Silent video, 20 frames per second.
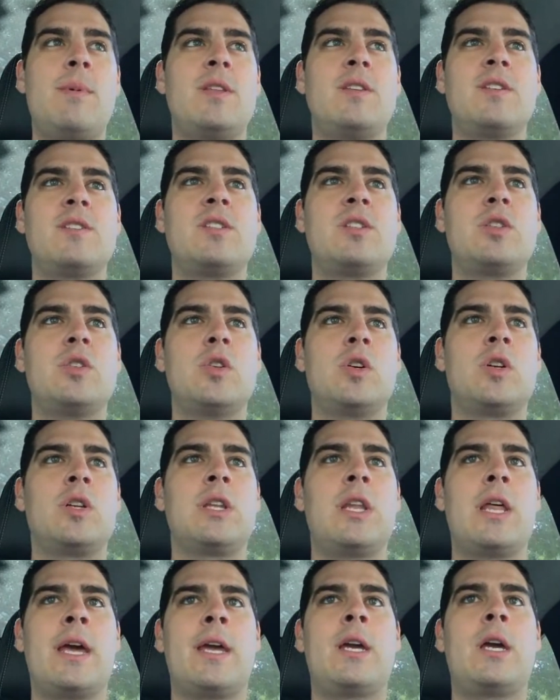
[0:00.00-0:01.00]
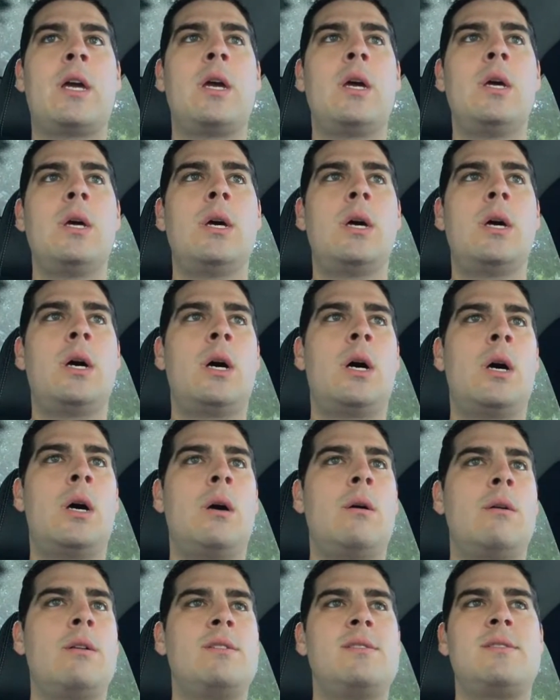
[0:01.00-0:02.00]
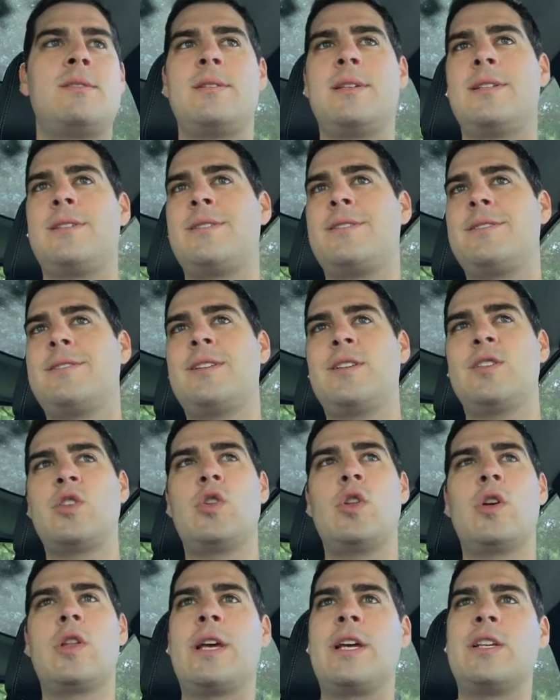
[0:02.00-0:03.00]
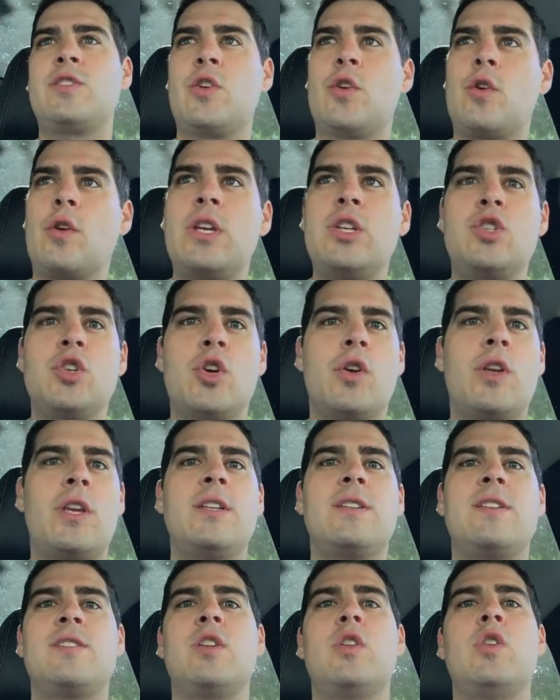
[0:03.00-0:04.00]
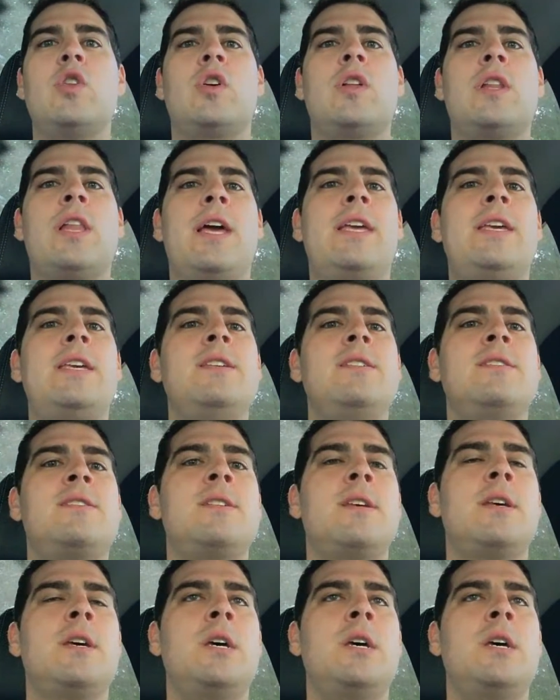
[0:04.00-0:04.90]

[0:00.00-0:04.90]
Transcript: It doesn't look like doesn't look like it's herky jerky. It doesn't look like he's